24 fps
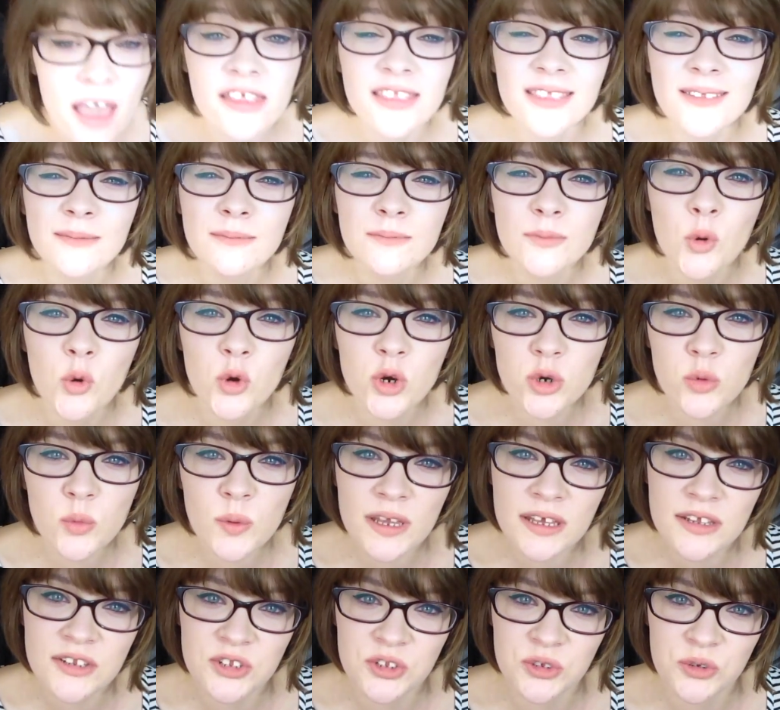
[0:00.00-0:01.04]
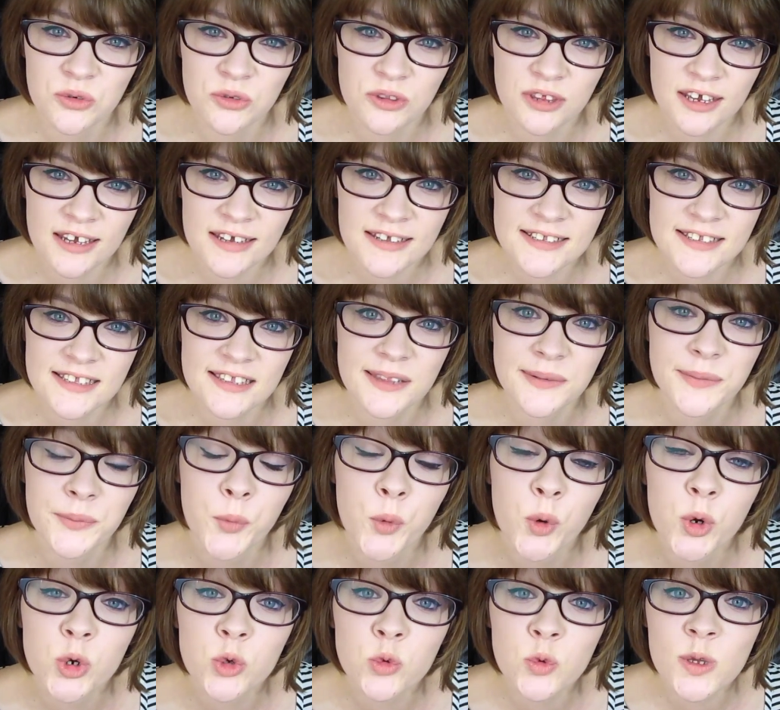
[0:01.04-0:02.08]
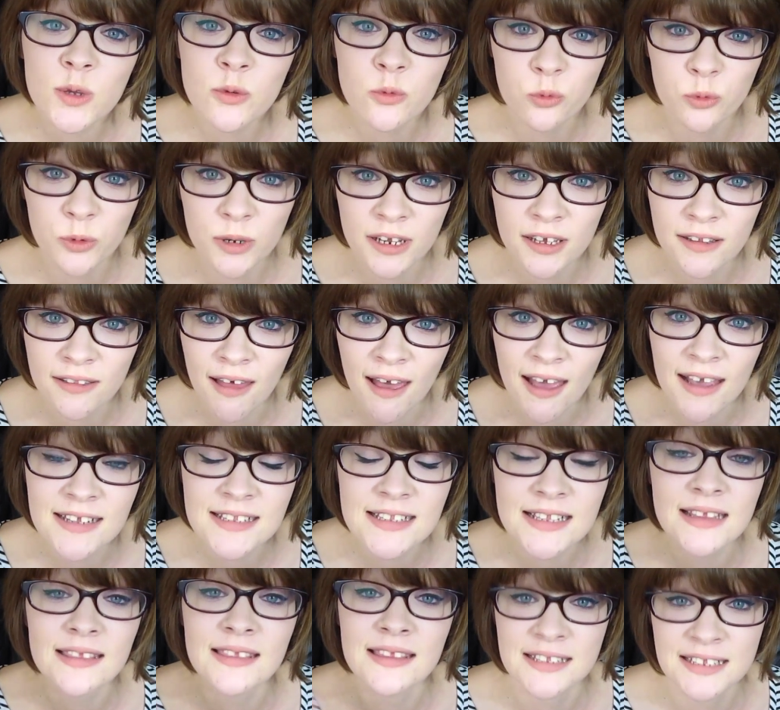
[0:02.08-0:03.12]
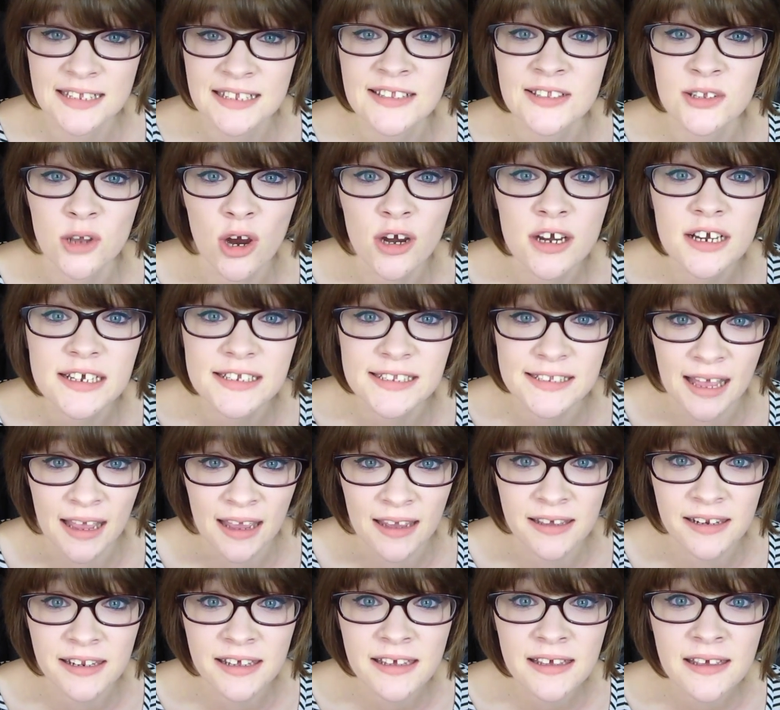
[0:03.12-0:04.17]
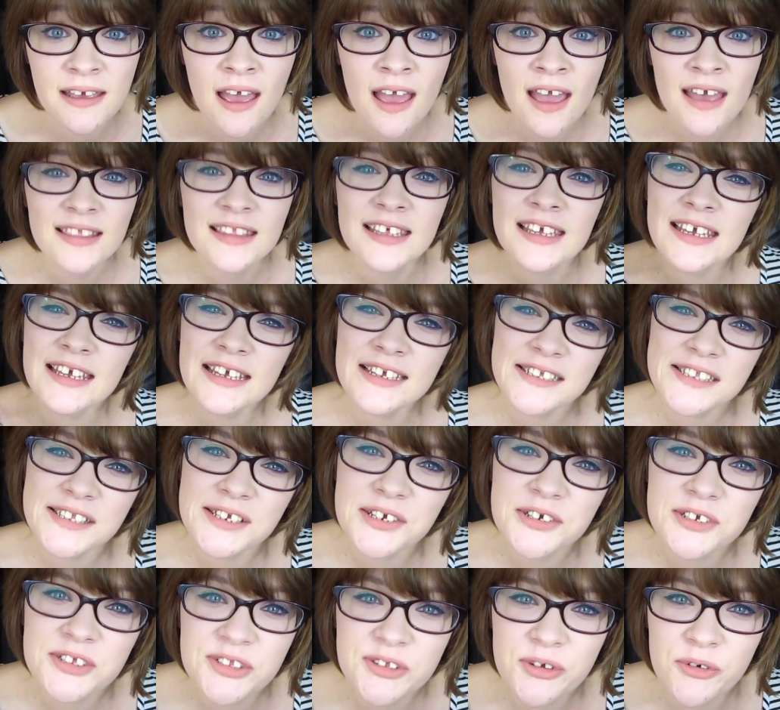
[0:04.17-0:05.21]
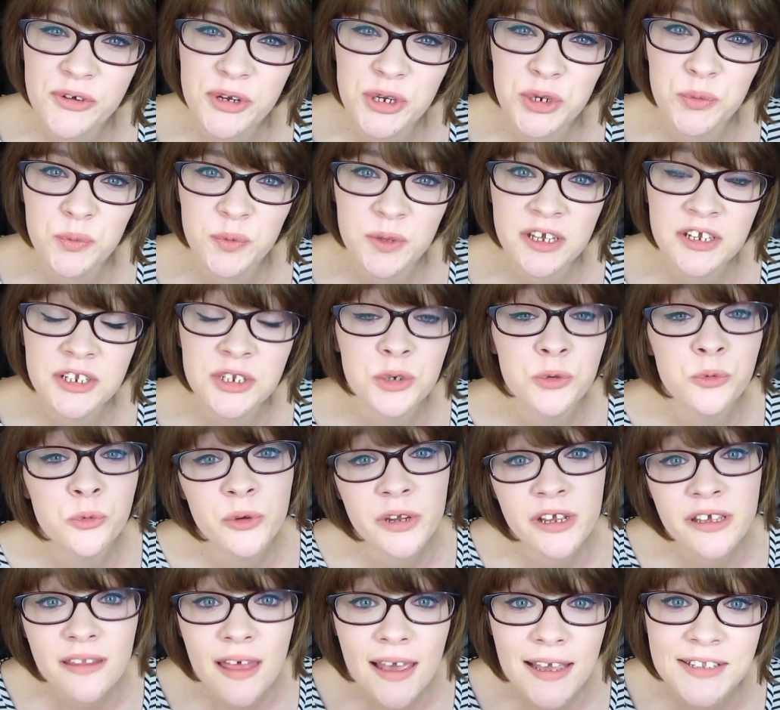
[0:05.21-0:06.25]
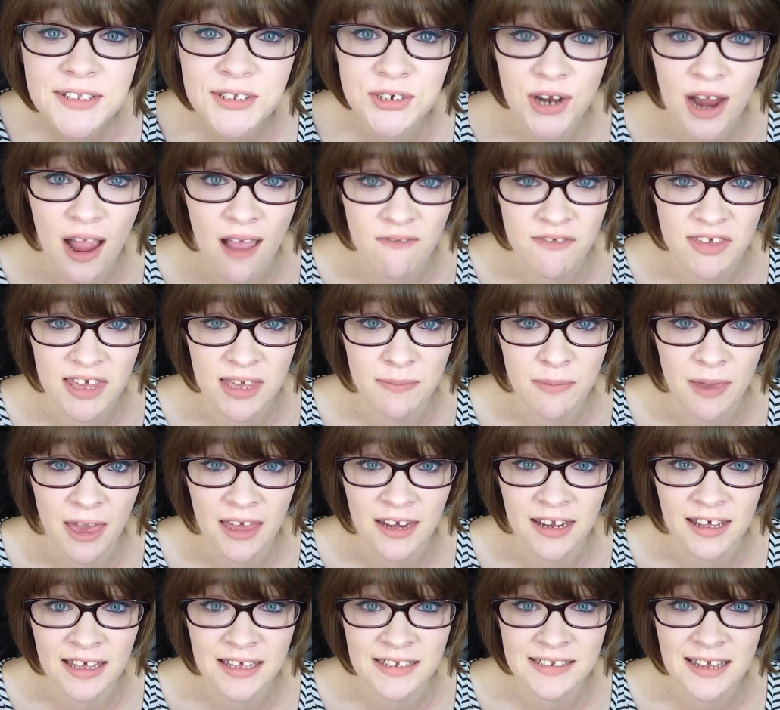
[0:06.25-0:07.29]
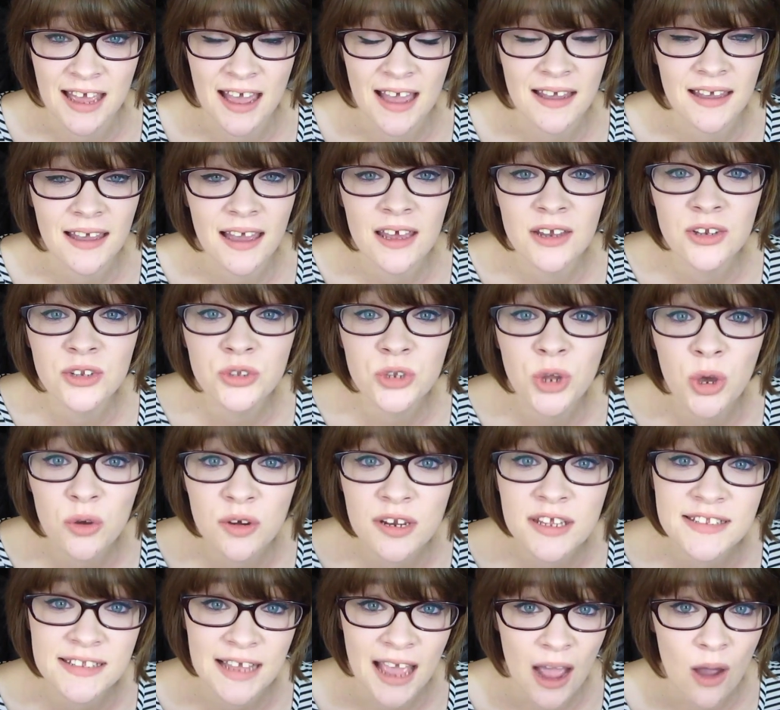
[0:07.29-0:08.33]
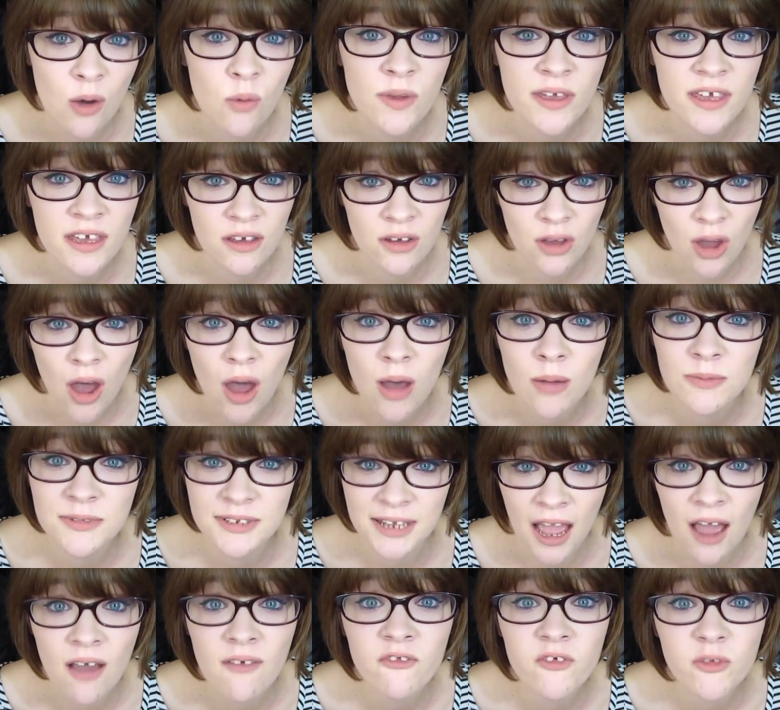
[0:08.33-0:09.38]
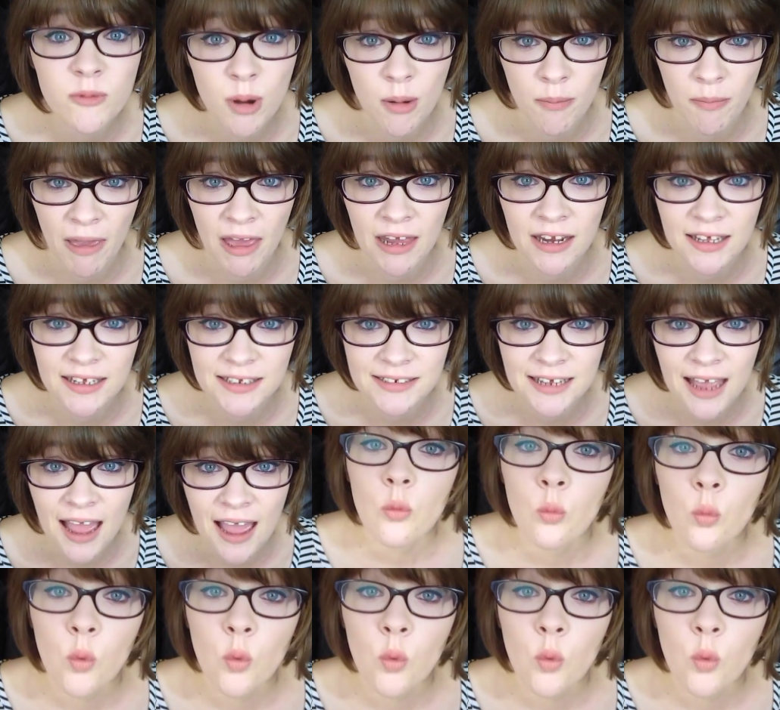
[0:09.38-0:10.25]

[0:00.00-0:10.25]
And the more we do this and the more we realize that this is our anxiety, the easier it's going to be to realize you're having a panic attack and notice how we can calm down from our panic attack.